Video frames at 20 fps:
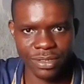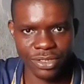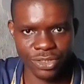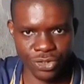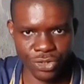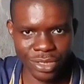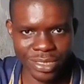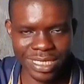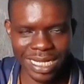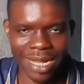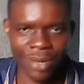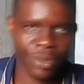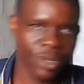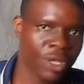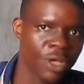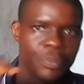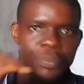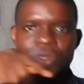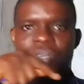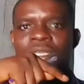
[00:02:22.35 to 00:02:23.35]
Just
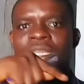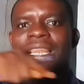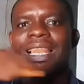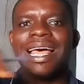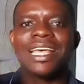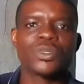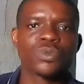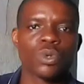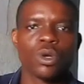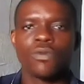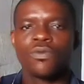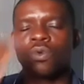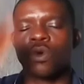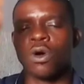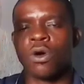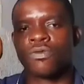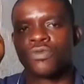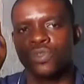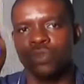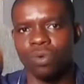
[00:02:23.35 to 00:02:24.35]
between the last week
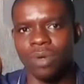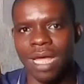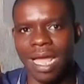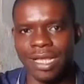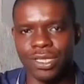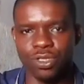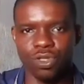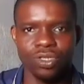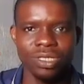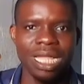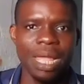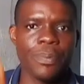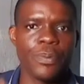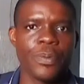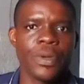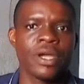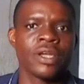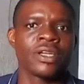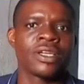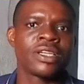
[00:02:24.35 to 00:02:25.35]
of July. So start
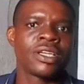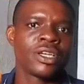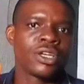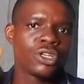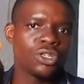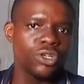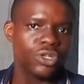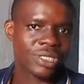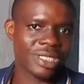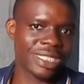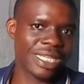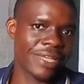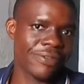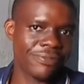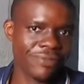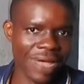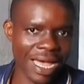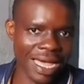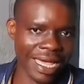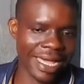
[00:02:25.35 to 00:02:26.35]
preparing yourself
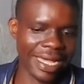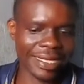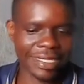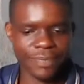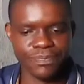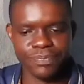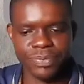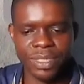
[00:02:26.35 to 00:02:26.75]
ahead.